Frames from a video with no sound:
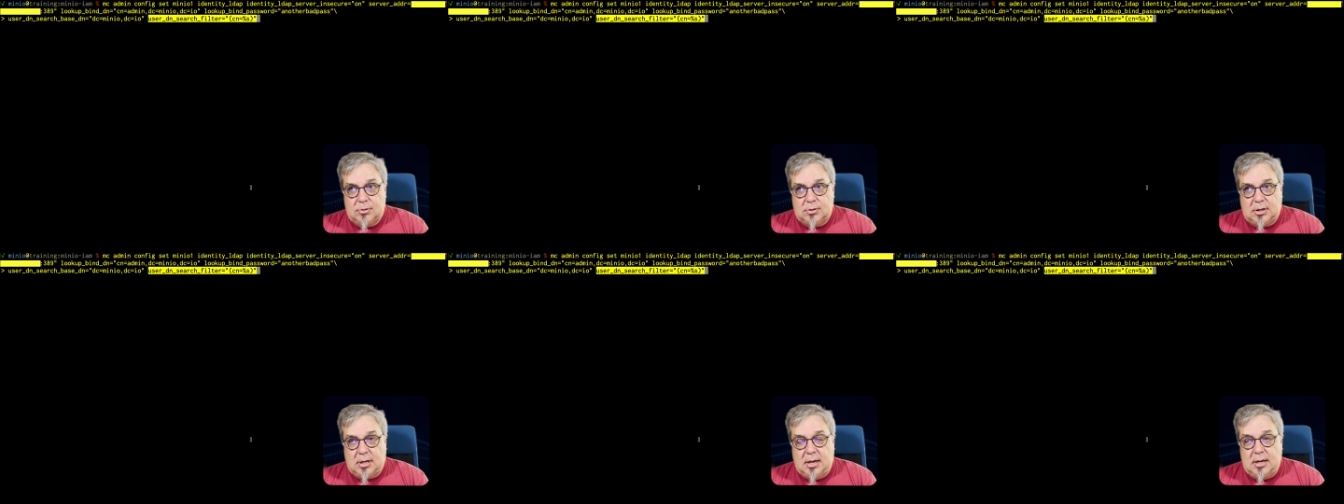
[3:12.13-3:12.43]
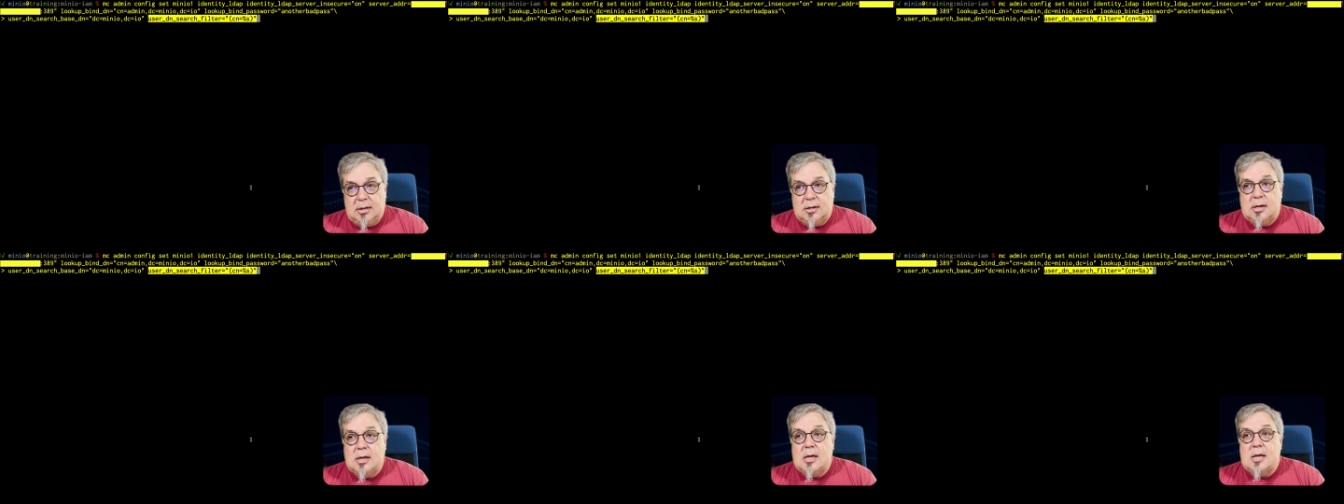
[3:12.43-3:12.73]

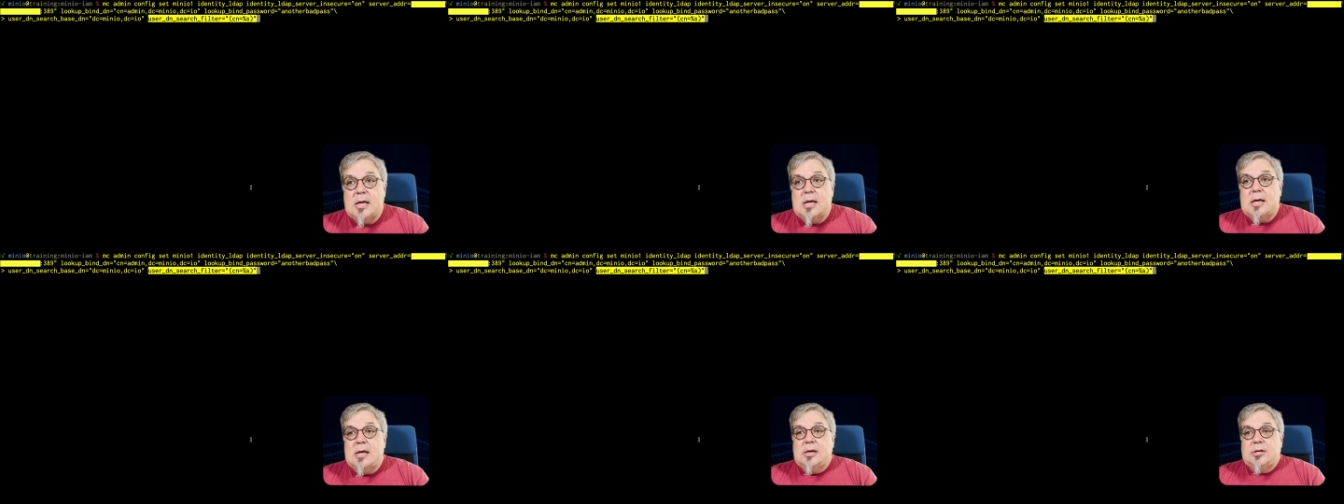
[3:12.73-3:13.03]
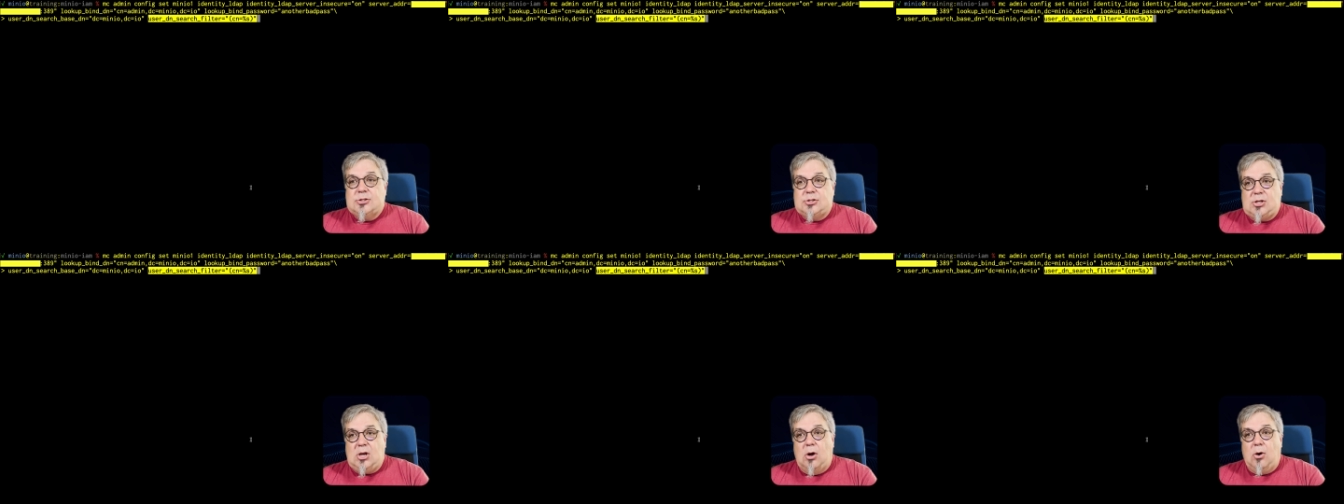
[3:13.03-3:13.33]
okay?
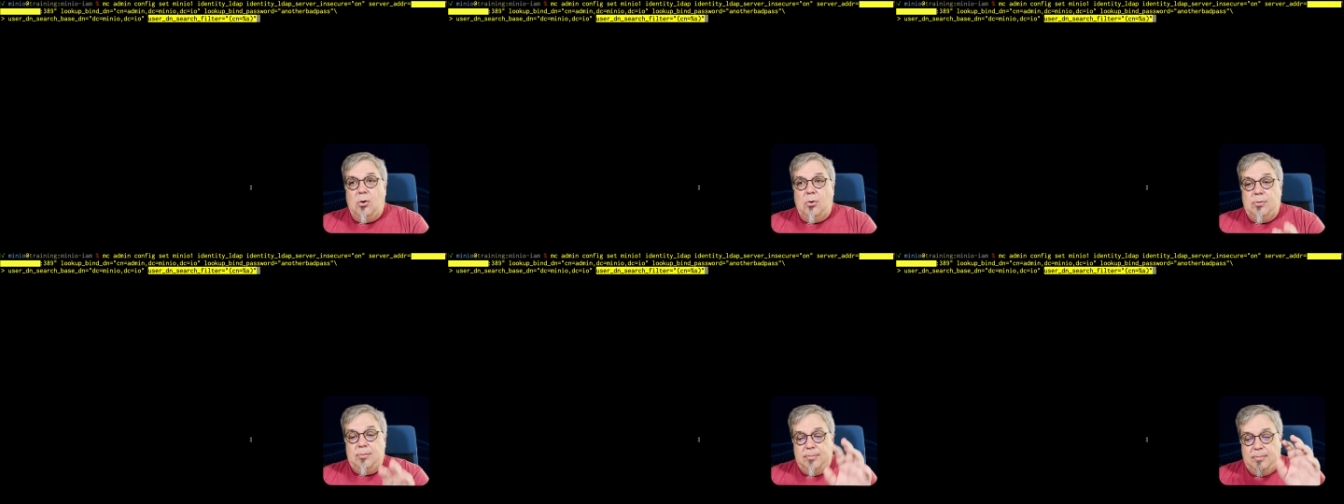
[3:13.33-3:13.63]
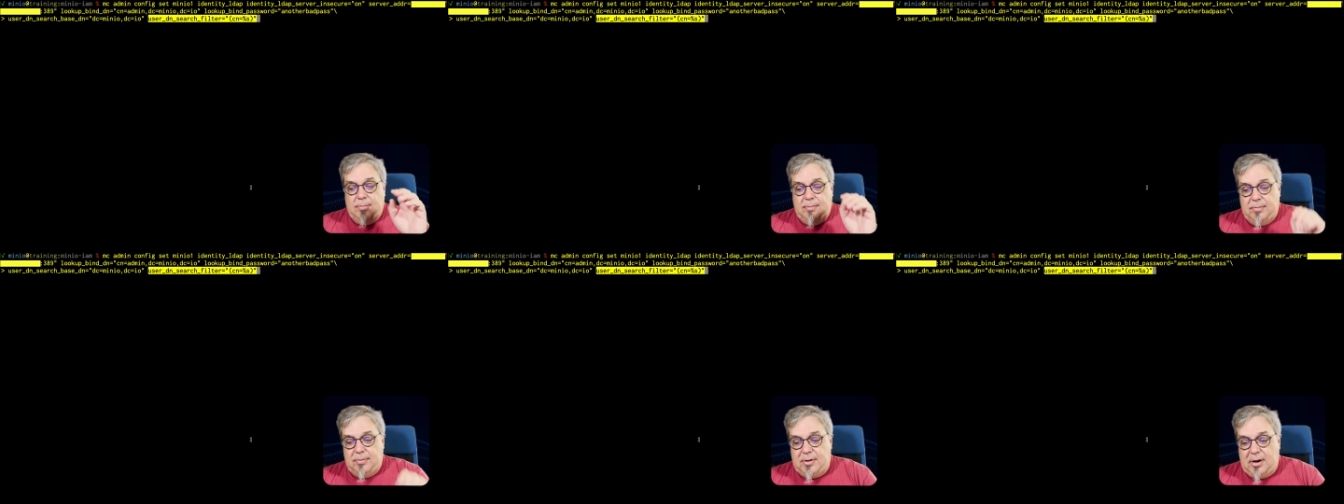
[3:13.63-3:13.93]
So
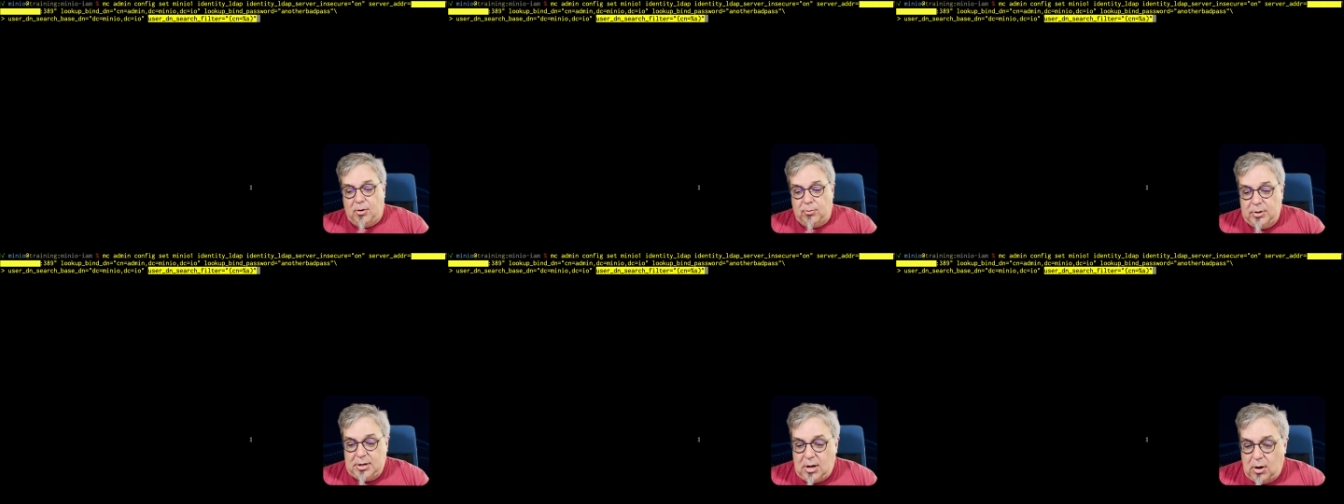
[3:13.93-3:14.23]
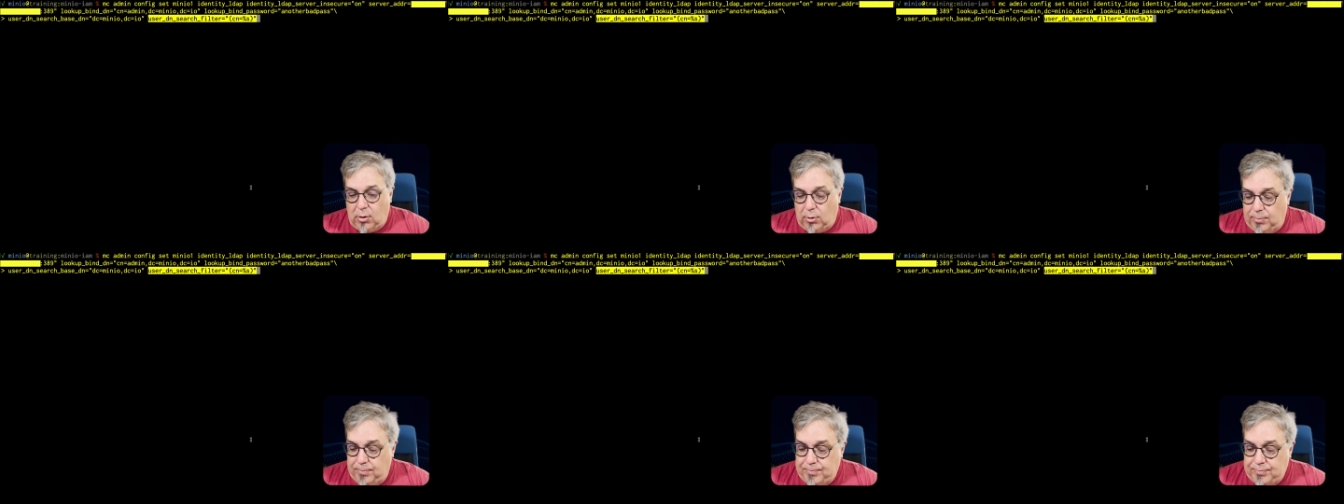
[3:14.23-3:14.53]
there we
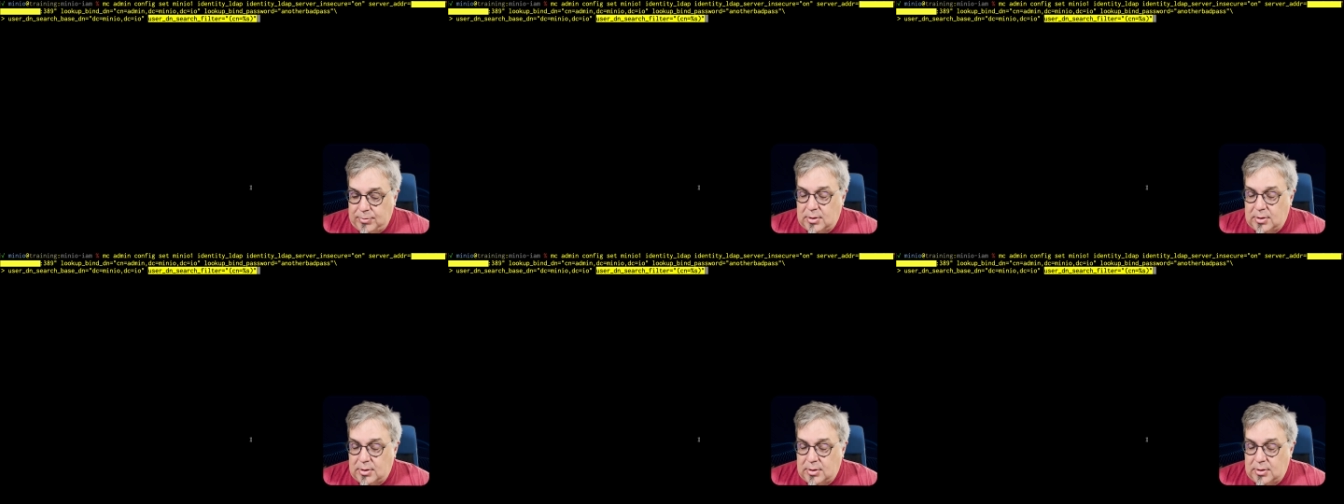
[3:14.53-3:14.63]
go.